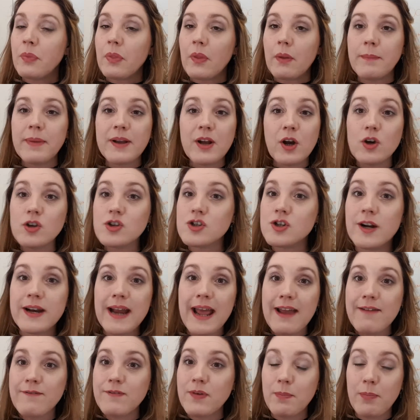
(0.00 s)
because not
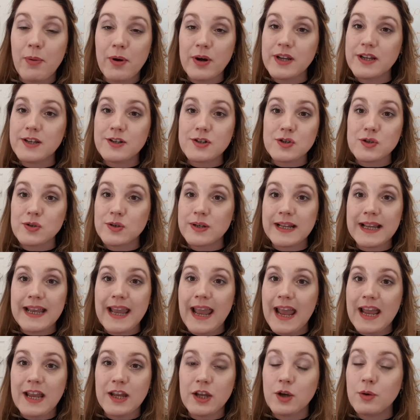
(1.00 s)
everybody is going to
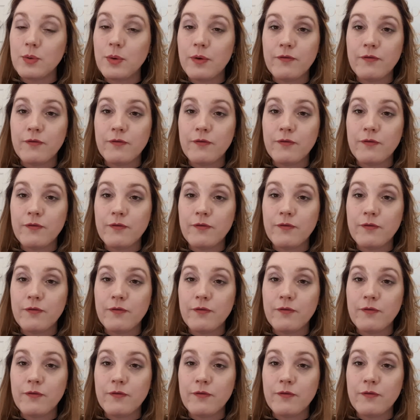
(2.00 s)
get you.